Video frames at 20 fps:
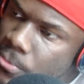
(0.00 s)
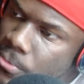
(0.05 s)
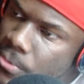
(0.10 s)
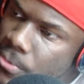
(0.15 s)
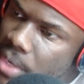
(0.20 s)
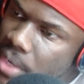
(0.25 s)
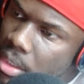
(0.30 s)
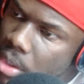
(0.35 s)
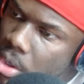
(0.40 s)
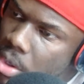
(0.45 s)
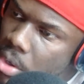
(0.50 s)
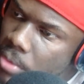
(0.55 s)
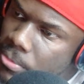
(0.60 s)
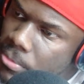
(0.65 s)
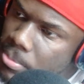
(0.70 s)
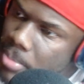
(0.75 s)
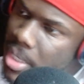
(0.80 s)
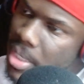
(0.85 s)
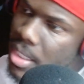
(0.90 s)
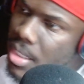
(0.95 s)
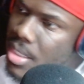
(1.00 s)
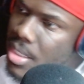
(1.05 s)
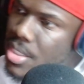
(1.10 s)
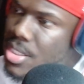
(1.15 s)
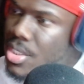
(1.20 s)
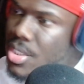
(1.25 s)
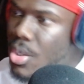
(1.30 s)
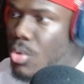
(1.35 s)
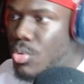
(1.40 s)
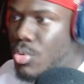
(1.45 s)
fell off, man.
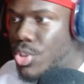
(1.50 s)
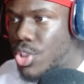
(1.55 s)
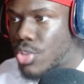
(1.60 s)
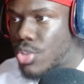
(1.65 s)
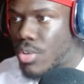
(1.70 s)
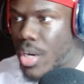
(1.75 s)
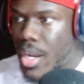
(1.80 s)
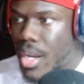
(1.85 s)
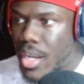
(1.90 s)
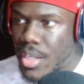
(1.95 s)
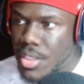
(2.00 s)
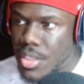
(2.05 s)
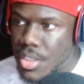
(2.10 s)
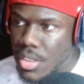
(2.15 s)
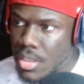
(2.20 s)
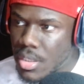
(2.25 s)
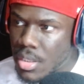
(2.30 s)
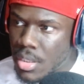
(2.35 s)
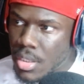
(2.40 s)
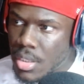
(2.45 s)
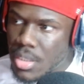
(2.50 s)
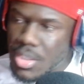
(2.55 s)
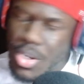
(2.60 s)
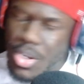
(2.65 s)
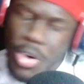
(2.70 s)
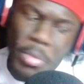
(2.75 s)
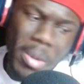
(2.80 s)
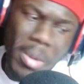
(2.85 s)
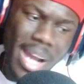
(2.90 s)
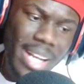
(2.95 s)
It's so trash.
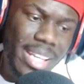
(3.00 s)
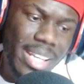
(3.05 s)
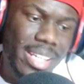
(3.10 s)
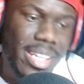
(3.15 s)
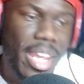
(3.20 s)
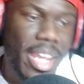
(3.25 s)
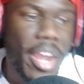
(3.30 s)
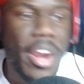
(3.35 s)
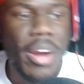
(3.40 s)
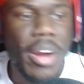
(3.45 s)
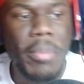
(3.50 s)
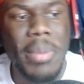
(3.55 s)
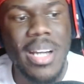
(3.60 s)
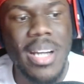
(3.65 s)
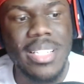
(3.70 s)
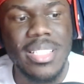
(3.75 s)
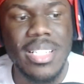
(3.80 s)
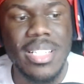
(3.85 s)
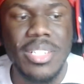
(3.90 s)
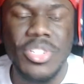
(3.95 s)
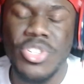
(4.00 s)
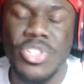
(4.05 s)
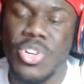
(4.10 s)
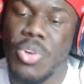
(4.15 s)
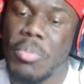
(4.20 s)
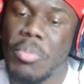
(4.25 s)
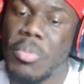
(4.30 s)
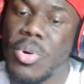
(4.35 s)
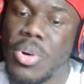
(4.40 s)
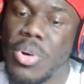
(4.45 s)
Nobody care about this
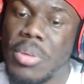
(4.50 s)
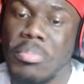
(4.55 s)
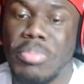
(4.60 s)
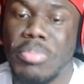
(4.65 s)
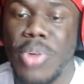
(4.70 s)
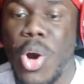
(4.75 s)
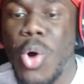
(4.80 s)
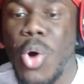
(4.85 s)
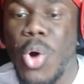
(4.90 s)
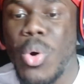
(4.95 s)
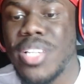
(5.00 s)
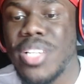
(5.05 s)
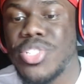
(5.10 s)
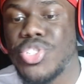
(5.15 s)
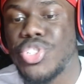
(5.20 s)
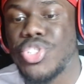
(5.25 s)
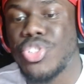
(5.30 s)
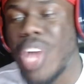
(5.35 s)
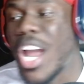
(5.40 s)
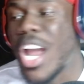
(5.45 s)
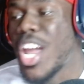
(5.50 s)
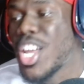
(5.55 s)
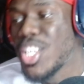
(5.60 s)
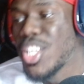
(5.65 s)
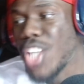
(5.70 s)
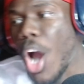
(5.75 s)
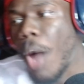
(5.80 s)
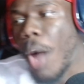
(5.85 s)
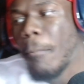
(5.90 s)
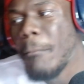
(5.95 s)
no more, bro. It's tra-
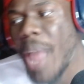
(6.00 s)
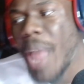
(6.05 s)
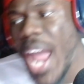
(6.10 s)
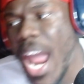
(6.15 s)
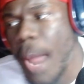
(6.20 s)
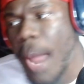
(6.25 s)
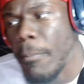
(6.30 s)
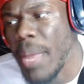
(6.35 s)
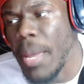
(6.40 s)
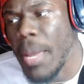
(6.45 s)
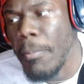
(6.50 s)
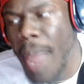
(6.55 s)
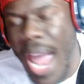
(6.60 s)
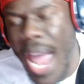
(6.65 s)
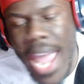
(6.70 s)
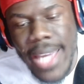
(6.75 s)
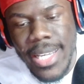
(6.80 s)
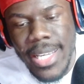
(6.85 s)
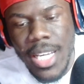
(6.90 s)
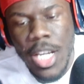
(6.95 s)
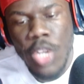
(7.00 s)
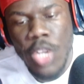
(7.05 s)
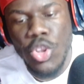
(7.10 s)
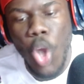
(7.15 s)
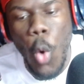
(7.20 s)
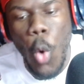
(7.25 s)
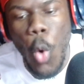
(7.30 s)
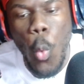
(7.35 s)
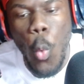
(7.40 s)
Y'all made me make the